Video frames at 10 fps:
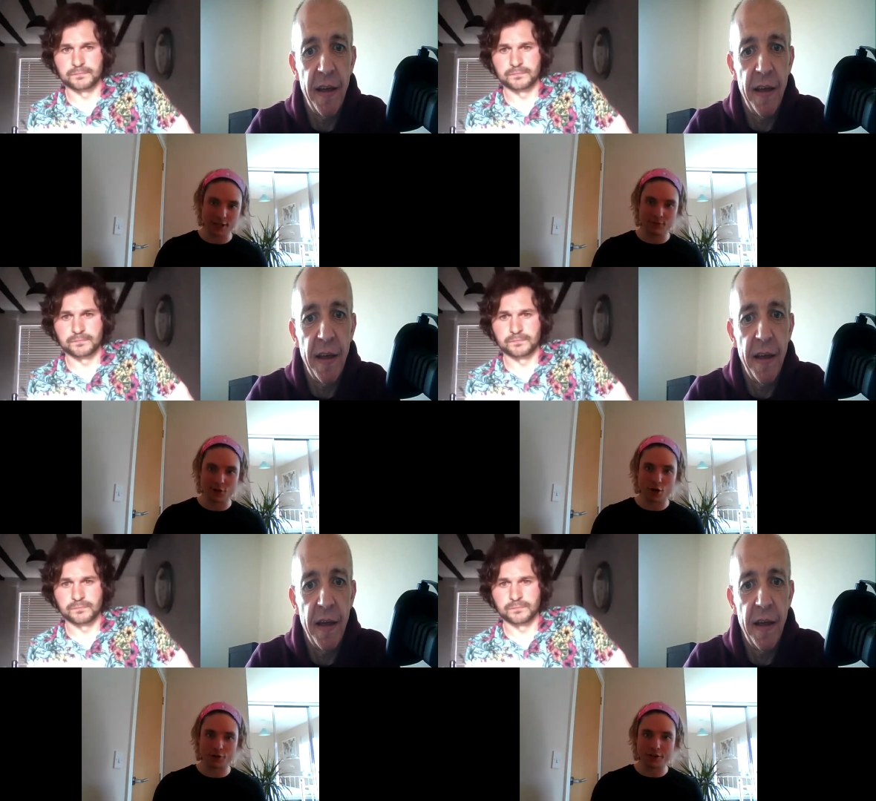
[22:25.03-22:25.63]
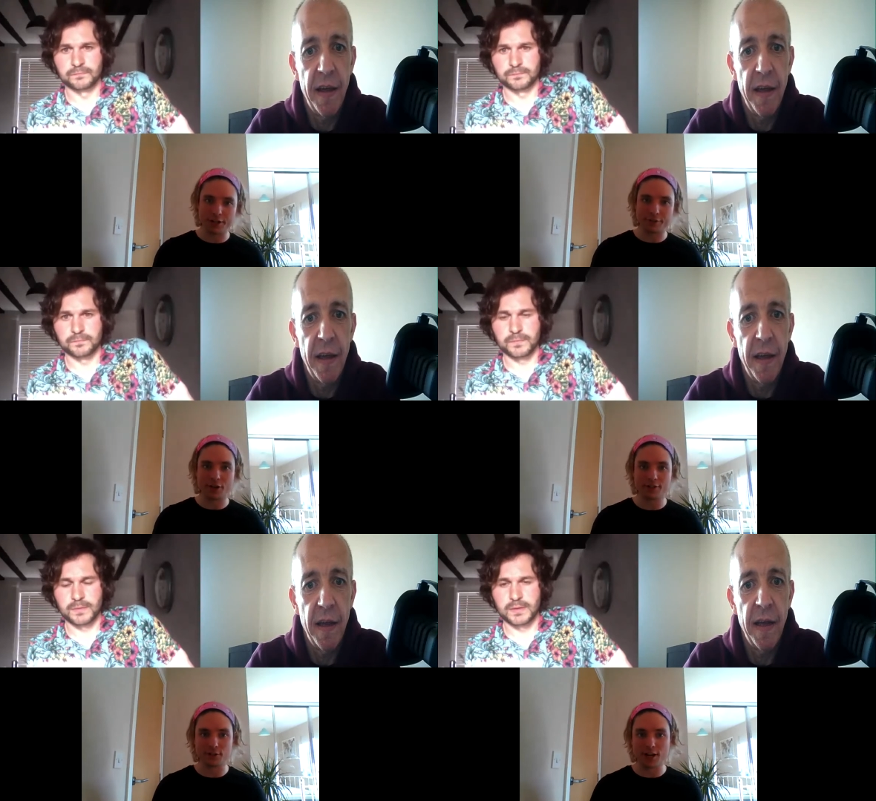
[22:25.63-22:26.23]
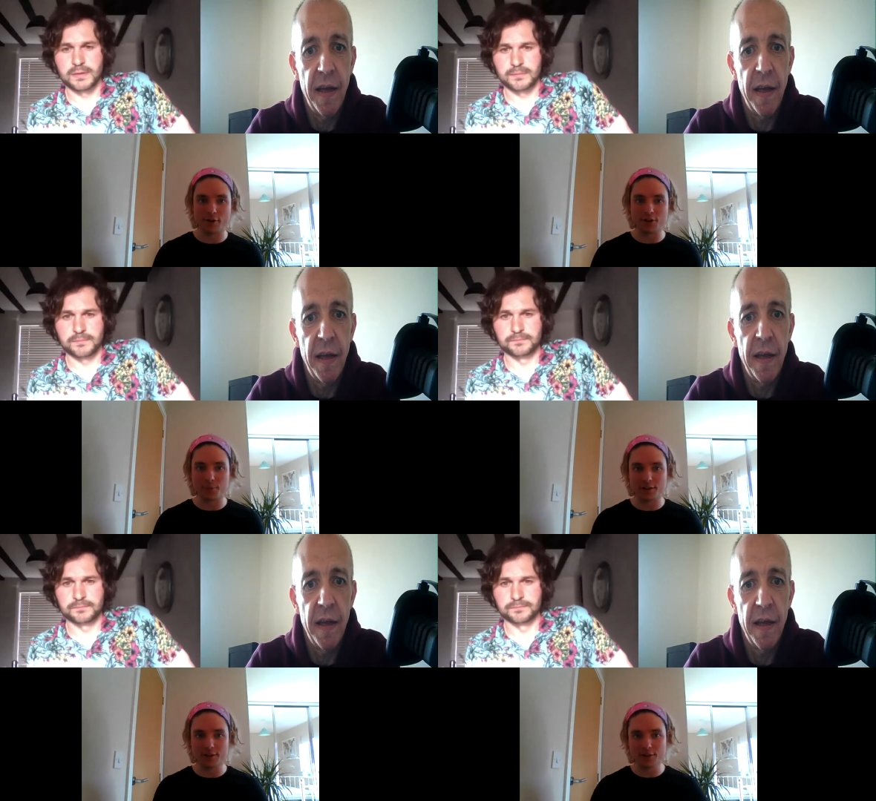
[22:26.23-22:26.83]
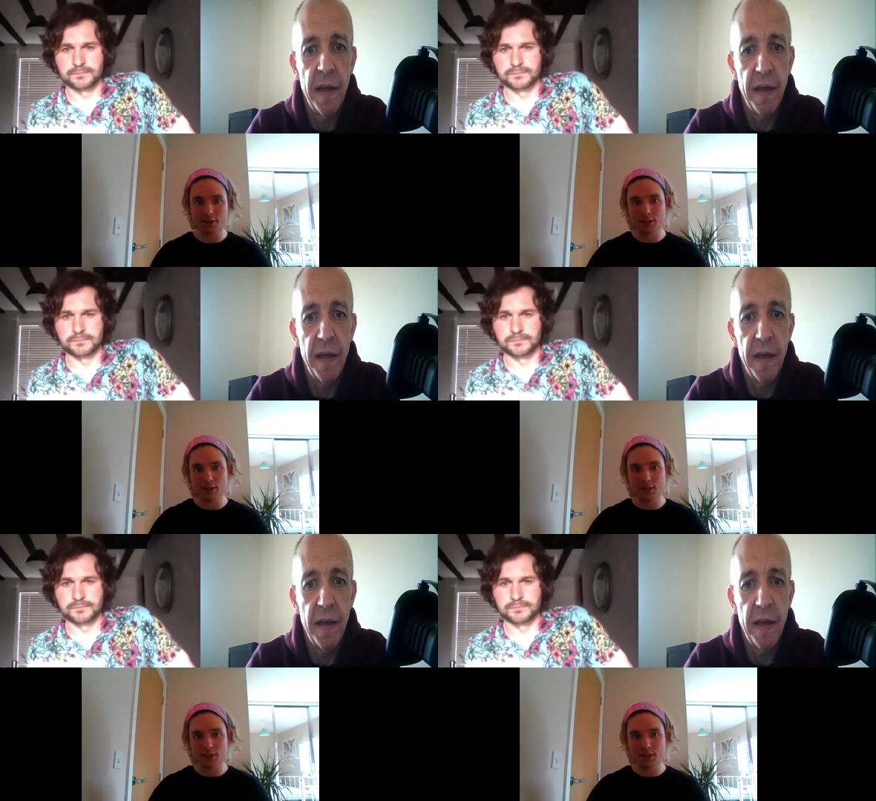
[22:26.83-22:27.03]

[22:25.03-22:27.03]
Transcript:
Speaker 1: he recorded it first on GarageBand,